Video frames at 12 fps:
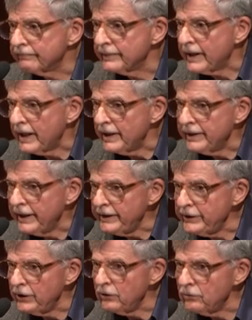They
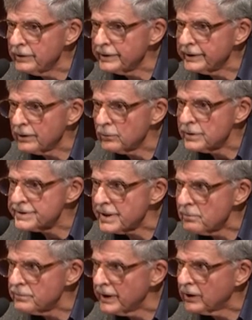knew that there was
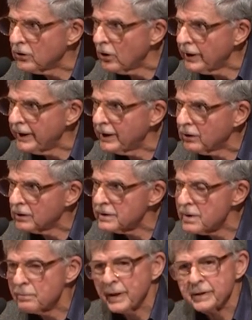something cooking here
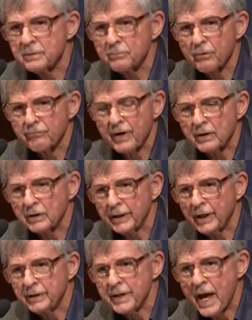that made them
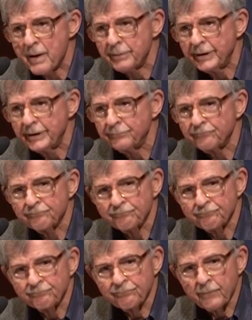profoundly unhappy,
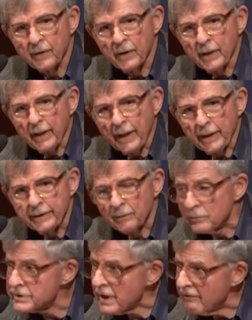that
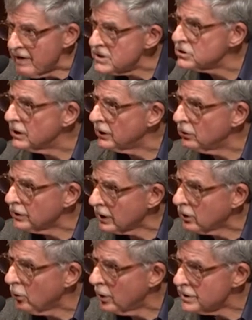was eventually going to
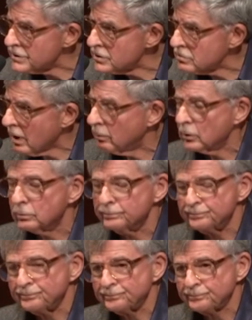cause trouble.
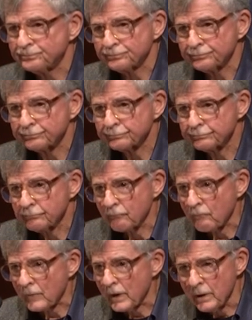
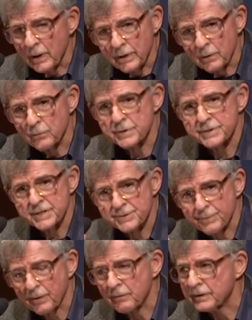And it was the
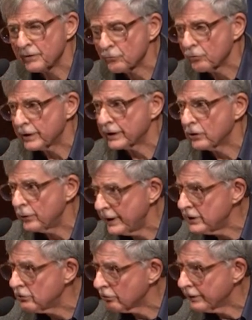spirit of critical
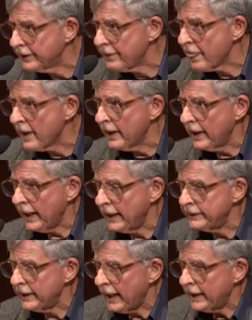inquiry.
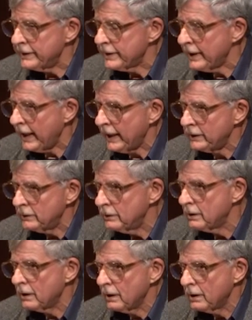And
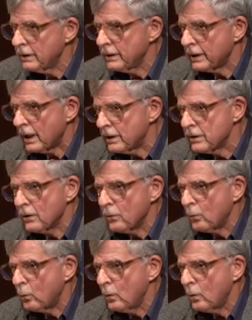the